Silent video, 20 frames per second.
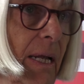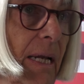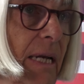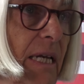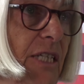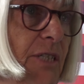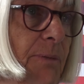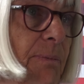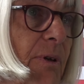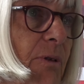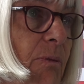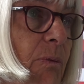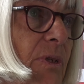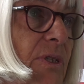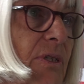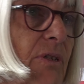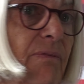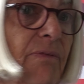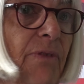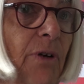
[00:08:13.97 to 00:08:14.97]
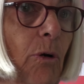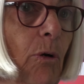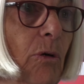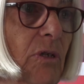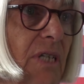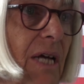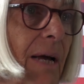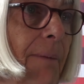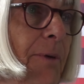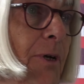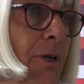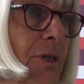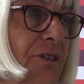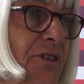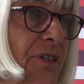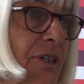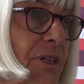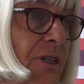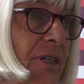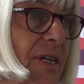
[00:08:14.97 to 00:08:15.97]
Elizabeth was, for a long time,
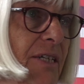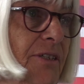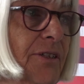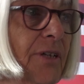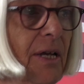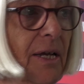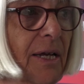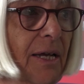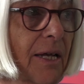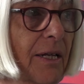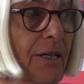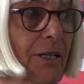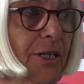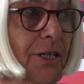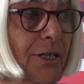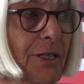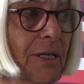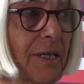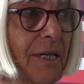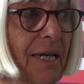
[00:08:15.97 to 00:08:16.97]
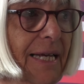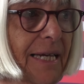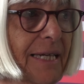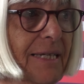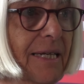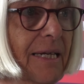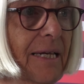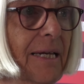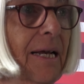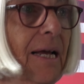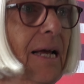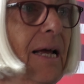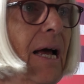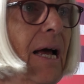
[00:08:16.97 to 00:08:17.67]
considered as a learned lady.